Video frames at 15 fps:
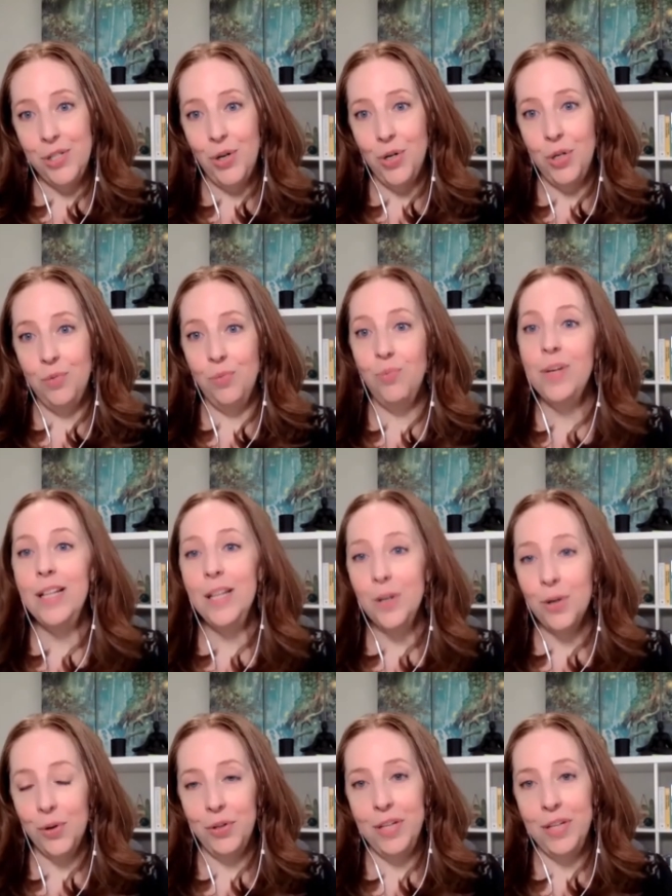started really
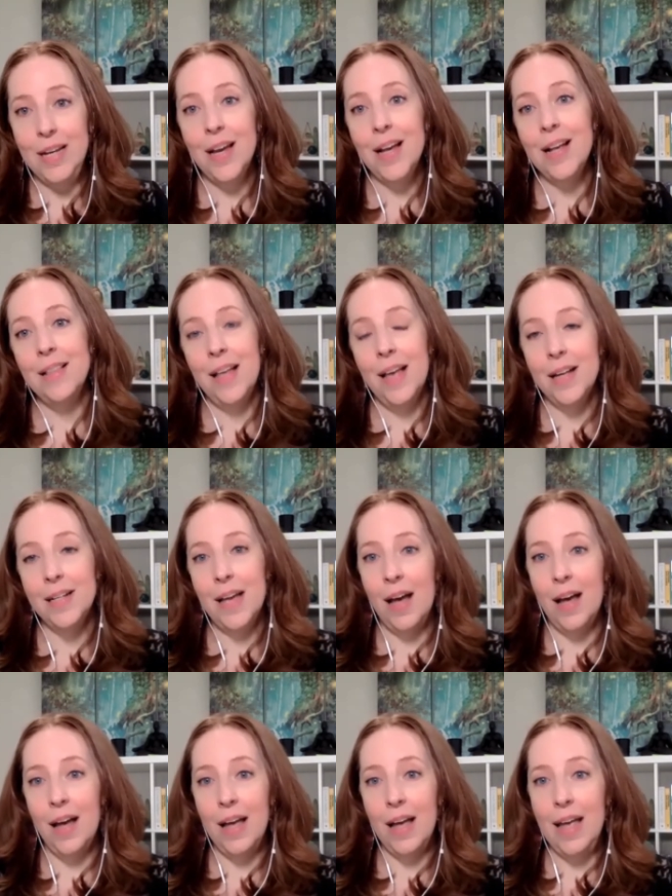early in that
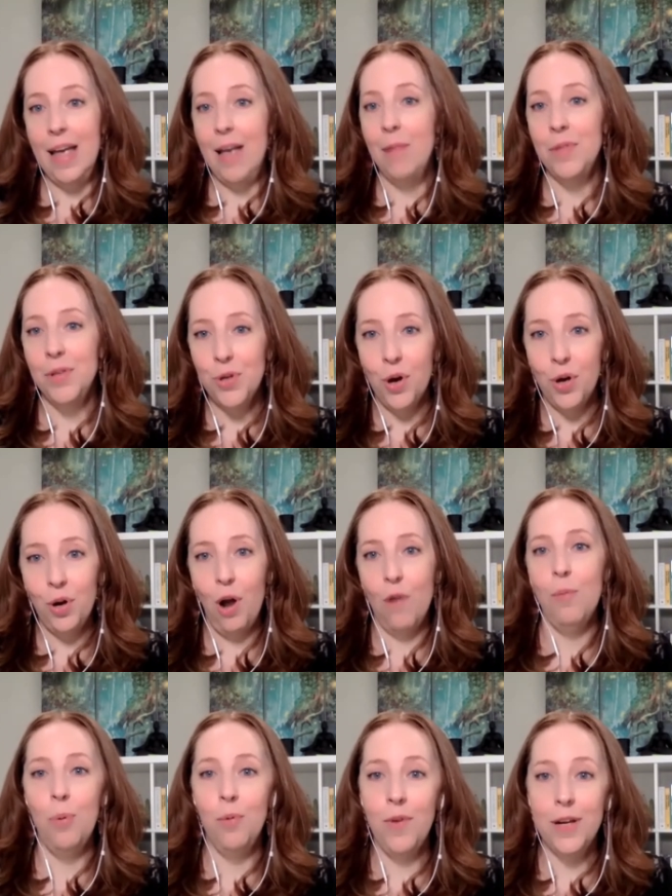I am the daughter of
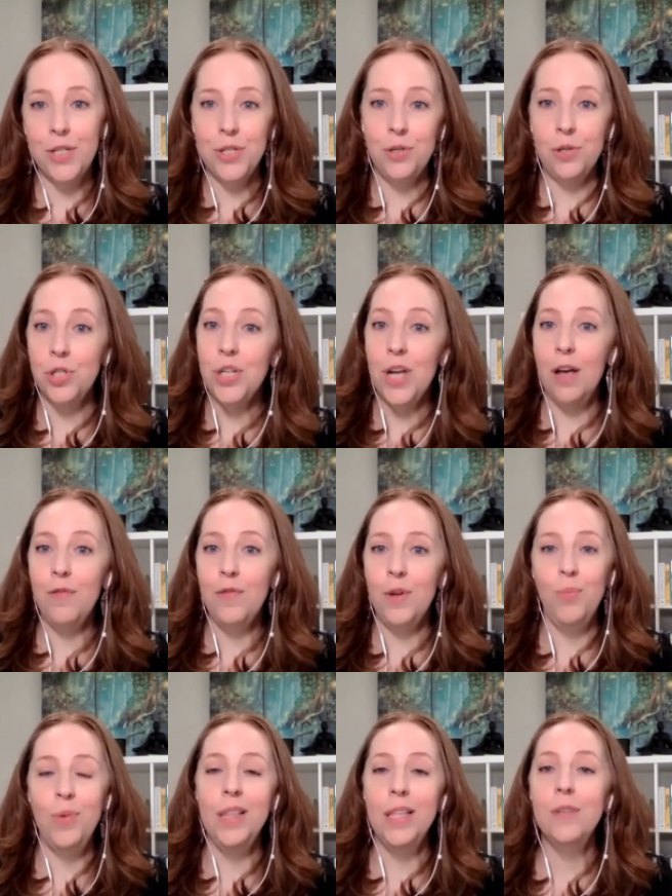a professional chef,
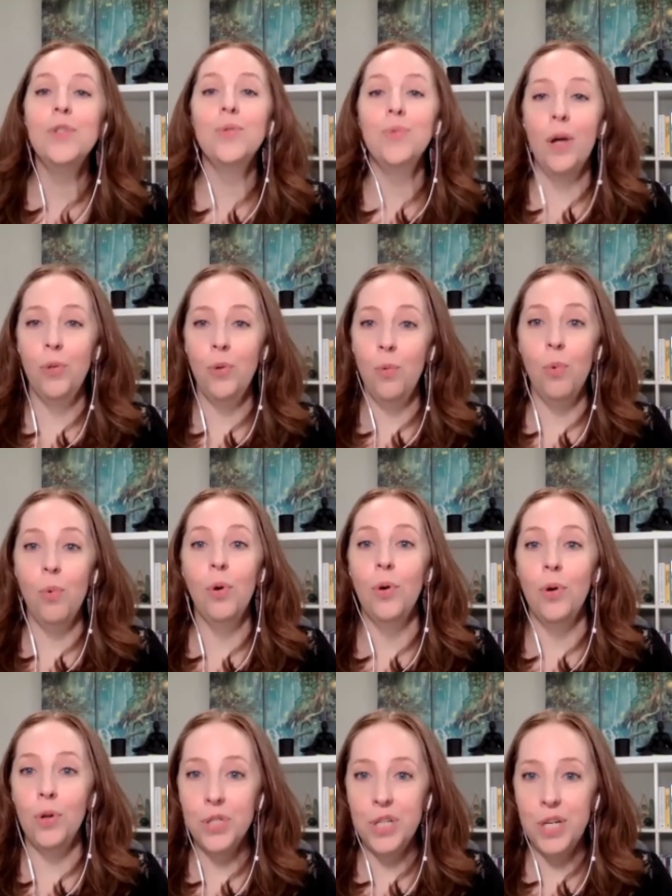and we lived around the
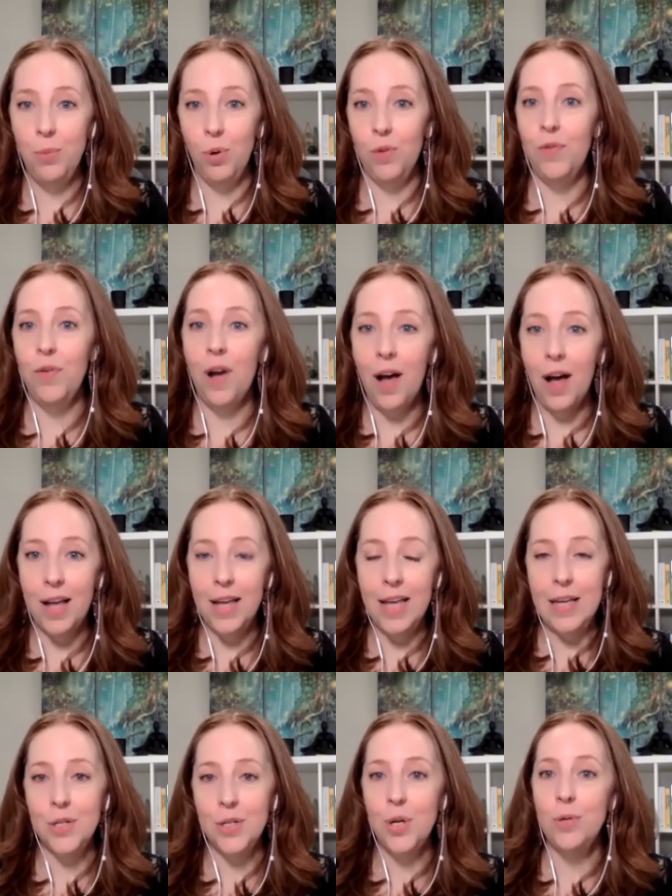world. He worked for
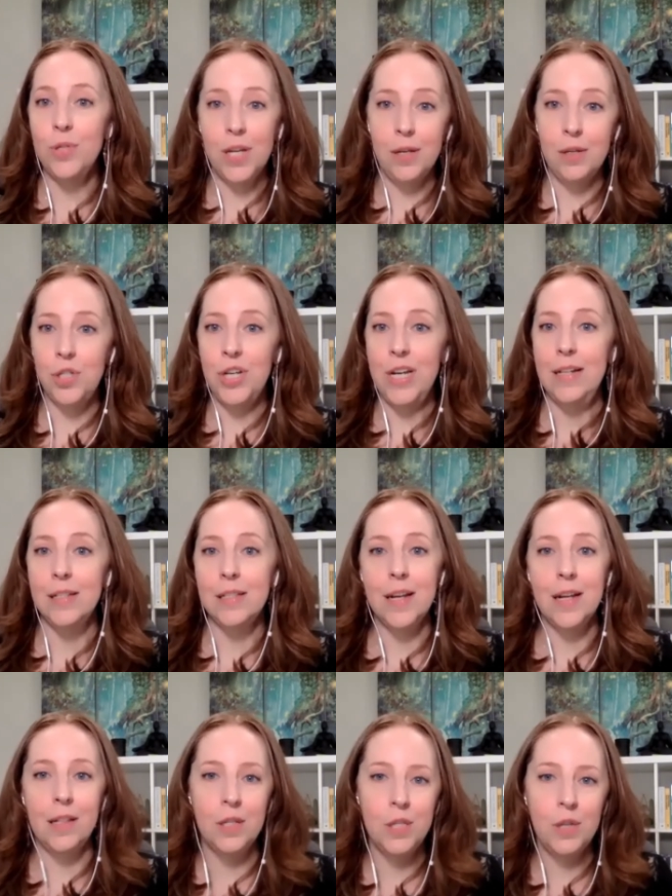high-end hotel chains
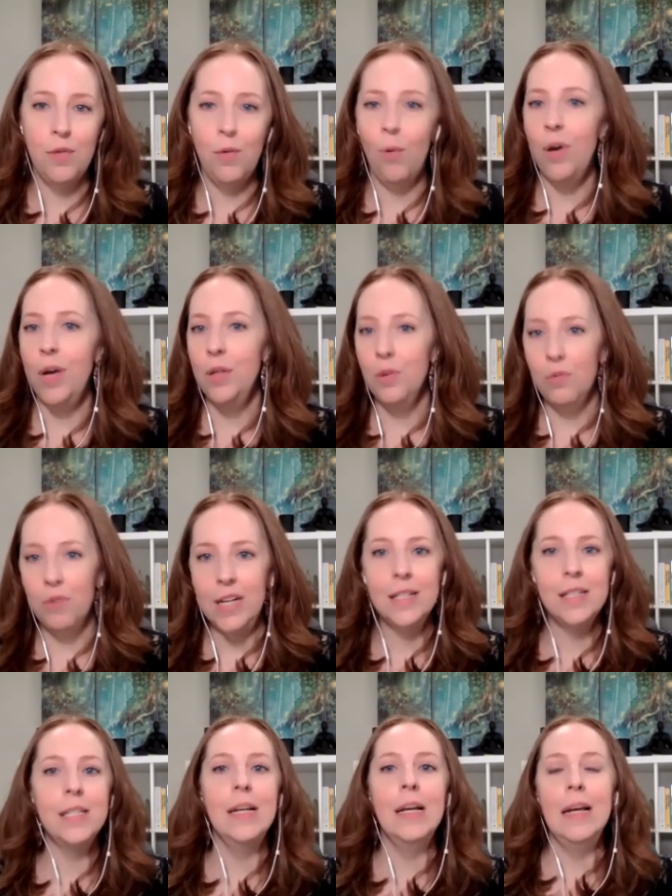like the Savoy and the
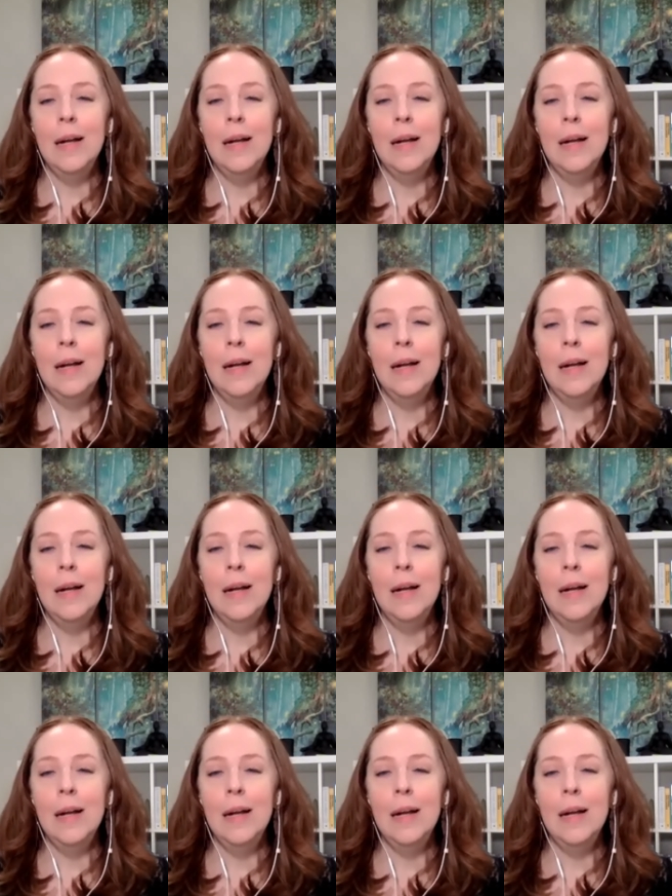Ritz,